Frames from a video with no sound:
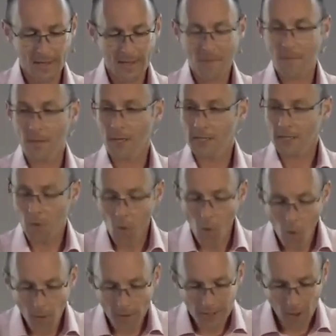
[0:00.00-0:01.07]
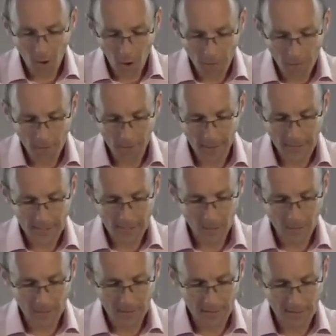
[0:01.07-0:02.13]
because he always operates
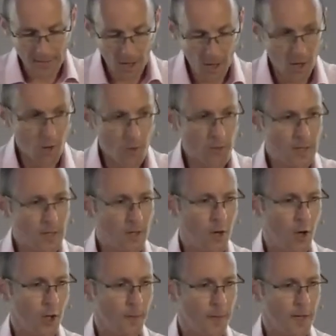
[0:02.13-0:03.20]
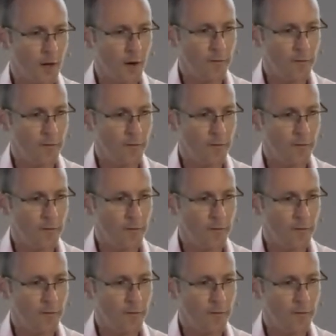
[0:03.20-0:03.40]
within his own economy of